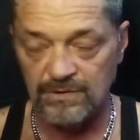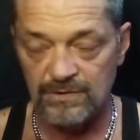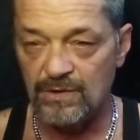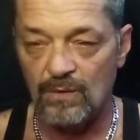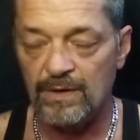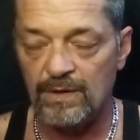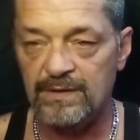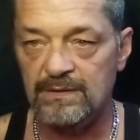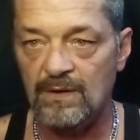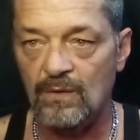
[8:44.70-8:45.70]
you don't
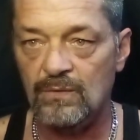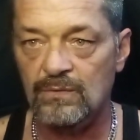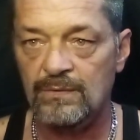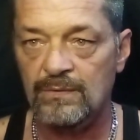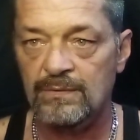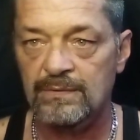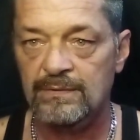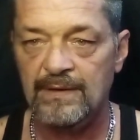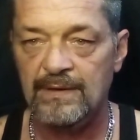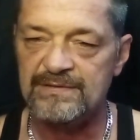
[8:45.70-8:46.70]
really know.
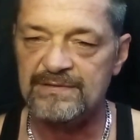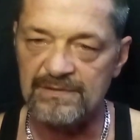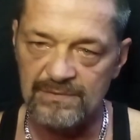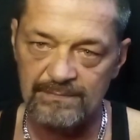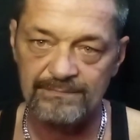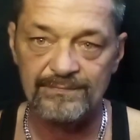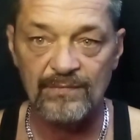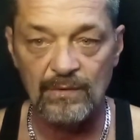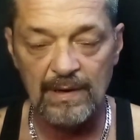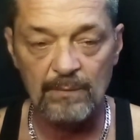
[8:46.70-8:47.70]
He said,
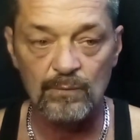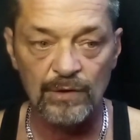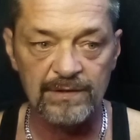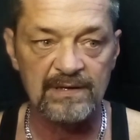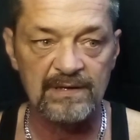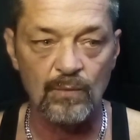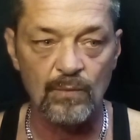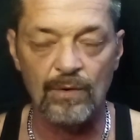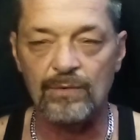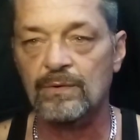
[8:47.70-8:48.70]
I'm really needing
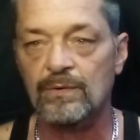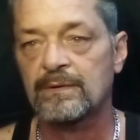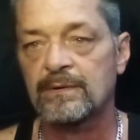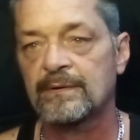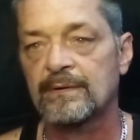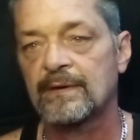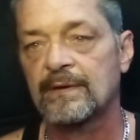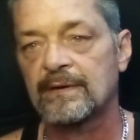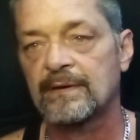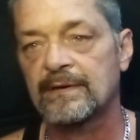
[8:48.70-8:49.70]
a worker
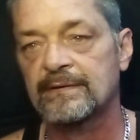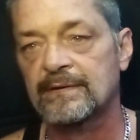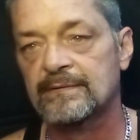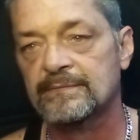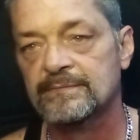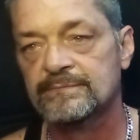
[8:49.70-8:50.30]
and uh,